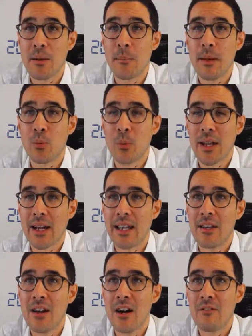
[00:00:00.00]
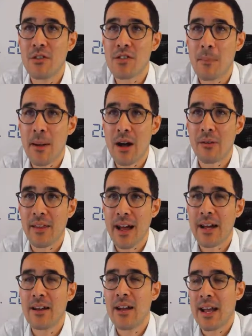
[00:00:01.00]
and people were getting nervous about
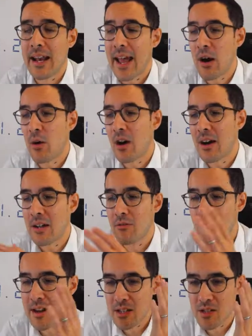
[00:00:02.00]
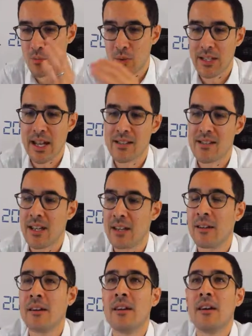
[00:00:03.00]
that and how high rates were getting